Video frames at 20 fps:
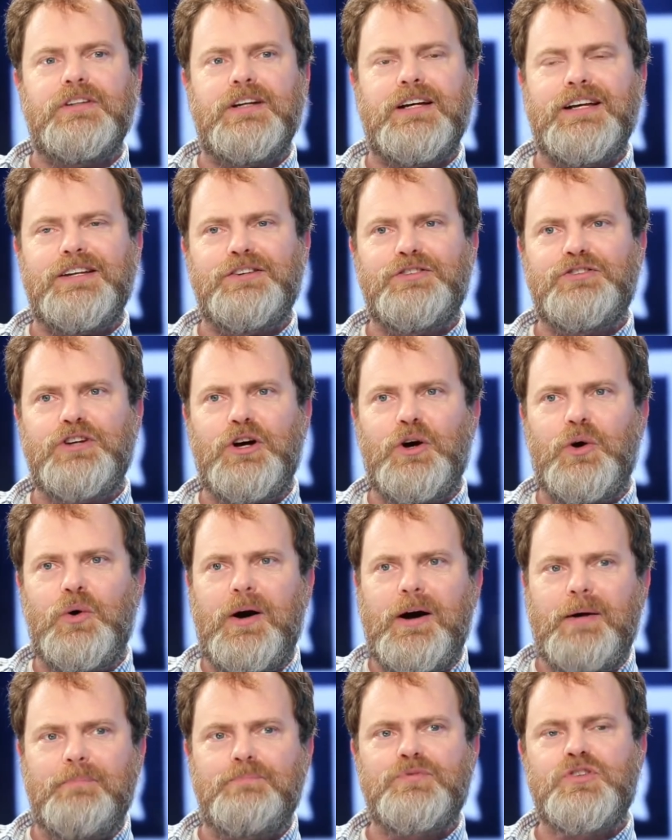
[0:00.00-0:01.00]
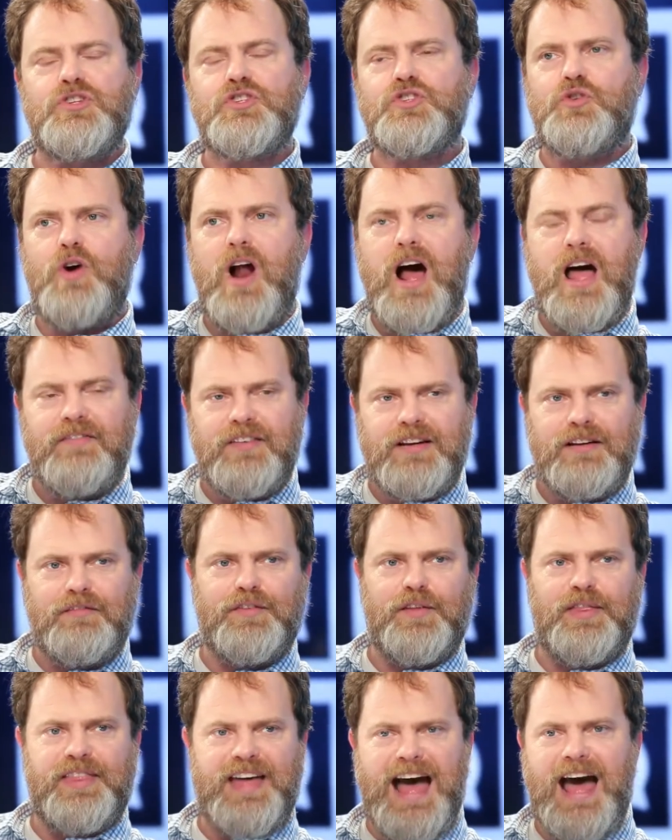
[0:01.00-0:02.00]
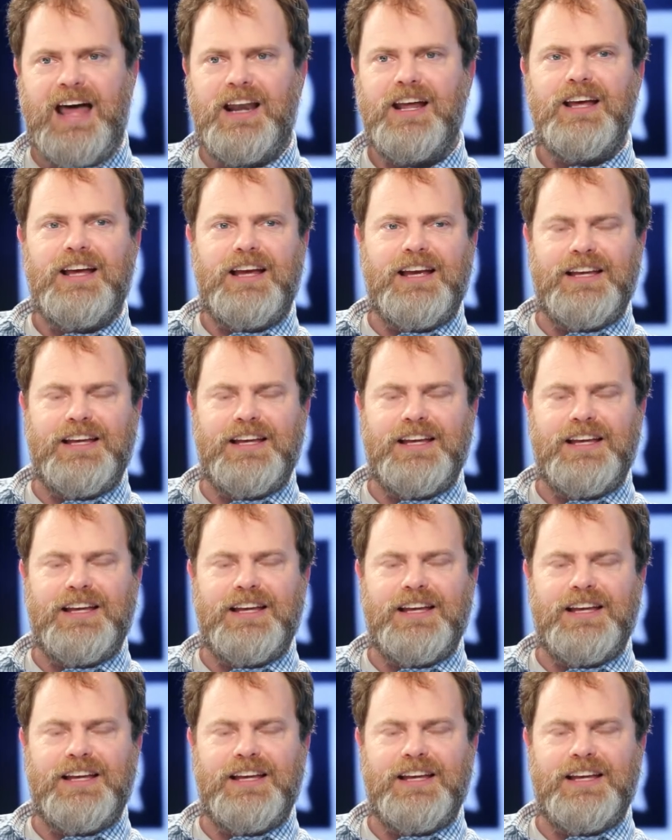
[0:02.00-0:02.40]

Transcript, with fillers: And so I'm striving for that.